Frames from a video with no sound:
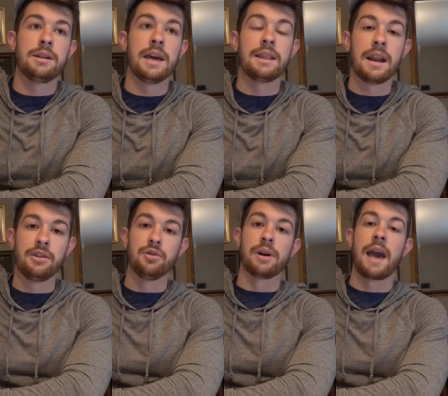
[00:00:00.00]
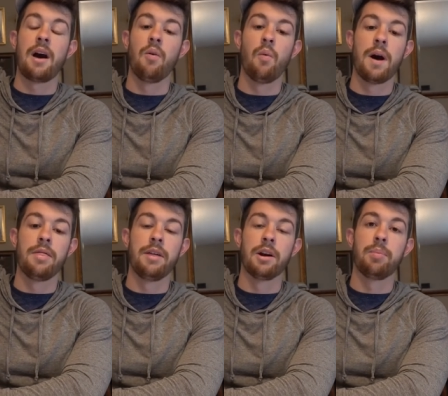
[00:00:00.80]
take that into account
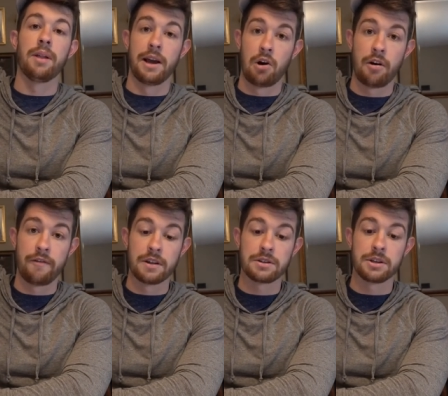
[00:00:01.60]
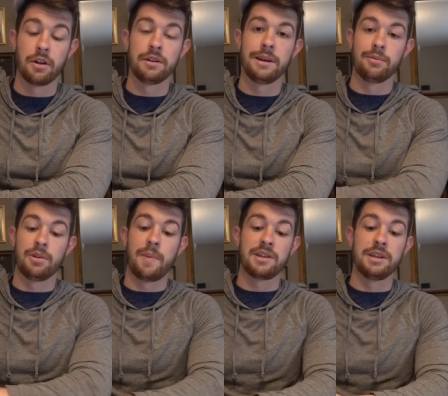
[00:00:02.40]
when they're playing offense. You know, the teams
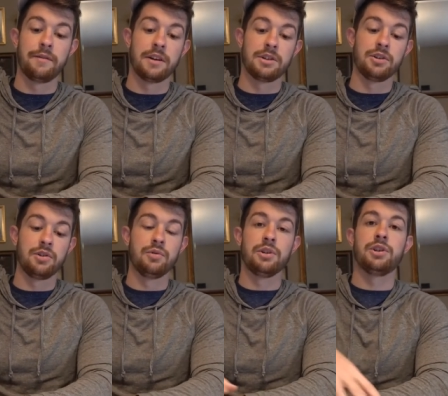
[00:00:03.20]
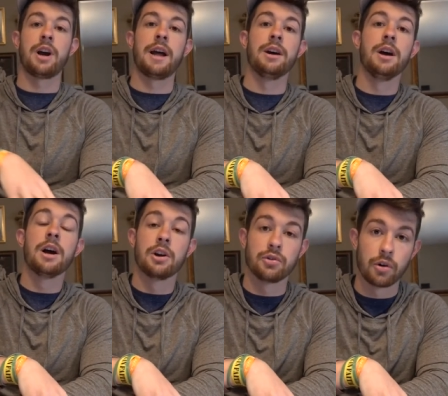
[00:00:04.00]
with the best defenses usually try
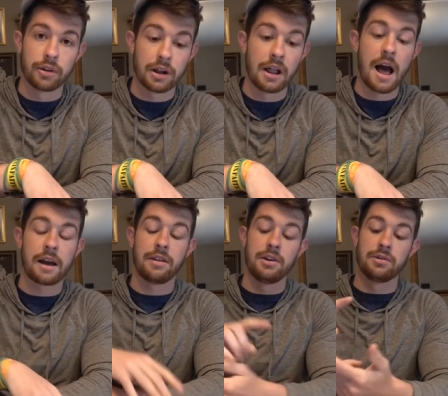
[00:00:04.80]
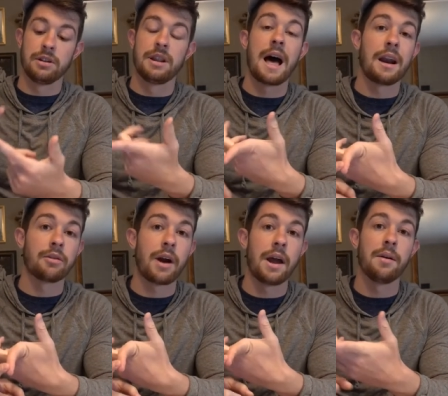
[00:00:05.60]
to control the clock. They use a lot
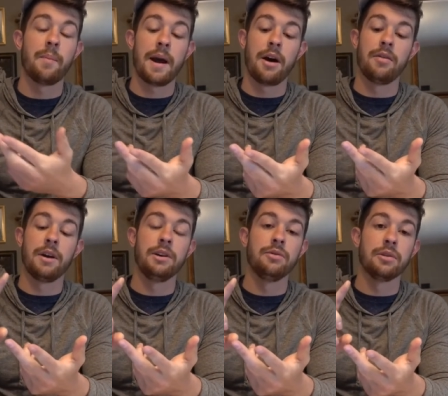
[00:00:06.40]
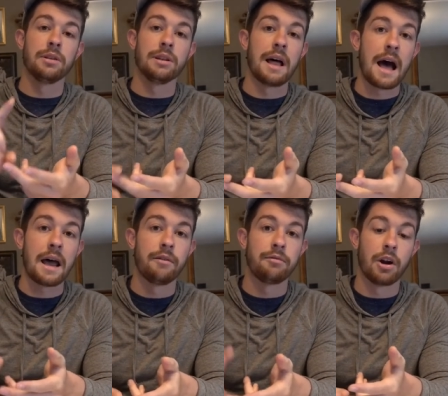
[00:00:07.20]
of ground and pound. They use a
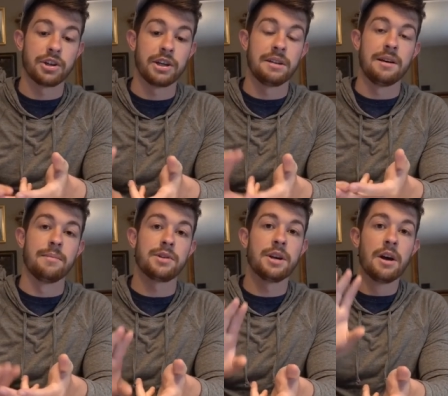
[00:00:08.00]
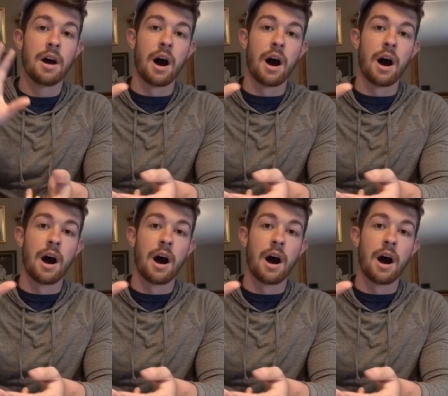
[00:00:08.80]
lot of rushing attempts